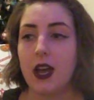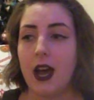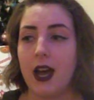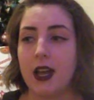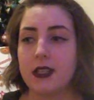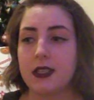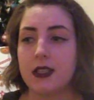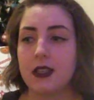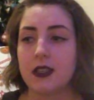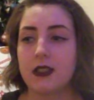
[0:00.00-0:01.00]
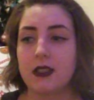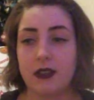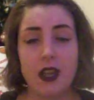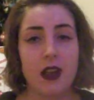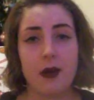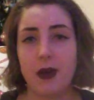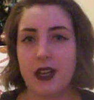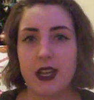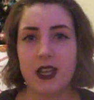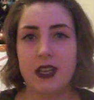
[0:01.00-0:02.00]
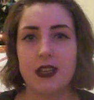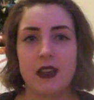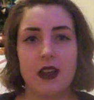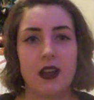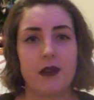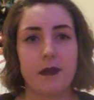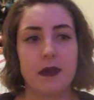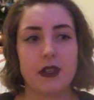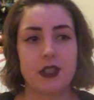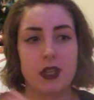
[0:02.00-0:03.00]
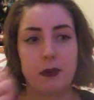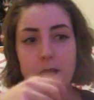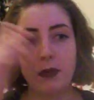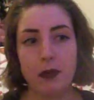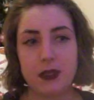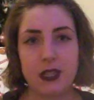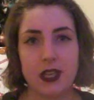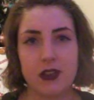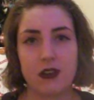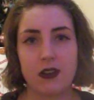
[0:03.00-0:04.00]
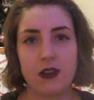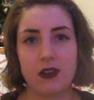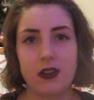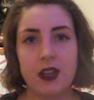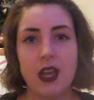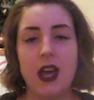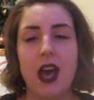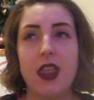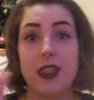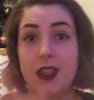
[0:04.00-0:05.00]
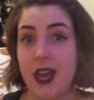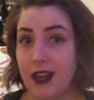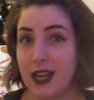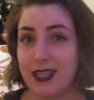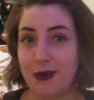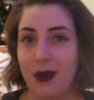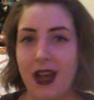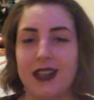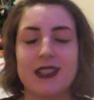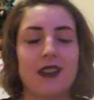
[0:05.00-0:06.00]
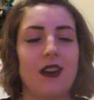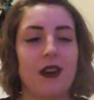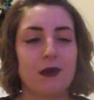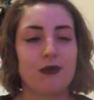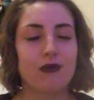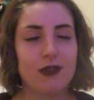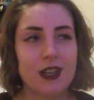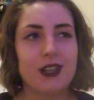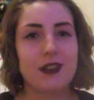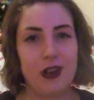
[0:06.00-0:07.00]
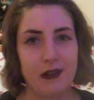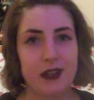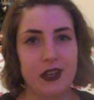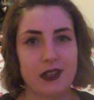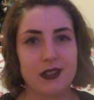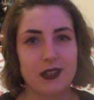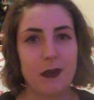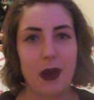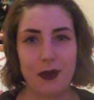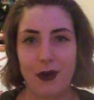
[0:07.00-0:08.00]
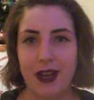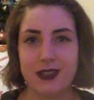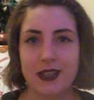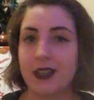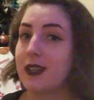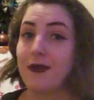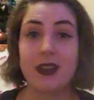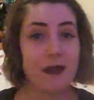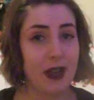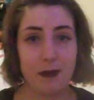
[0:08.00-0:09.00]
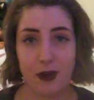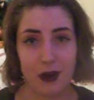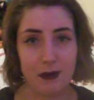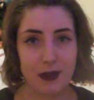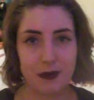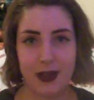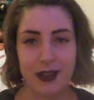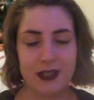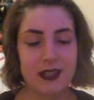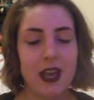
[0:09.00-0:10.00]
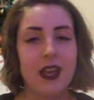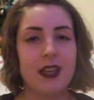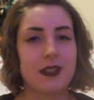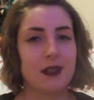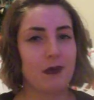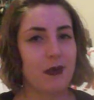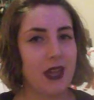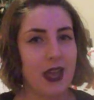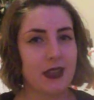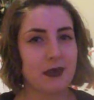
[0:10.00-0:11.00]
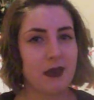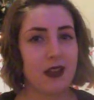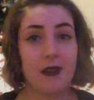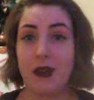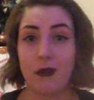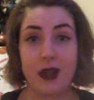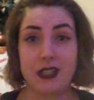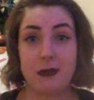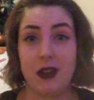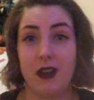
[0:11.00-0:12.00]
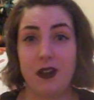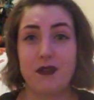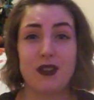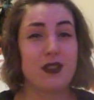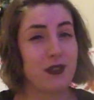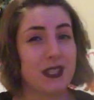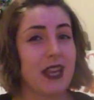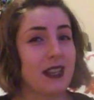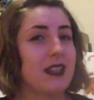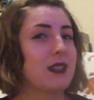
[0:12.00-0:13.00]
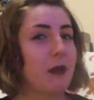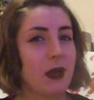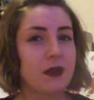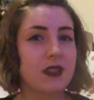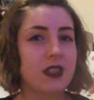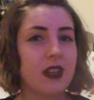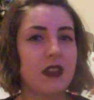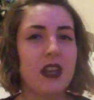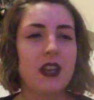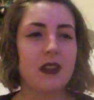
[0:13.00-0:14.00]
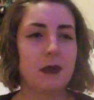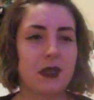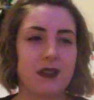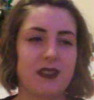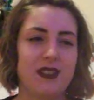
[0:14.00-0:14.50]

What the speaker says: And so yeah, I went in, she popped the tint on, then I had it waxed. I was really nervous about the waxing because I've never had my eyebrows waxed. As someone with eczema, I've never waxed in my life because you're not technically supposed to, because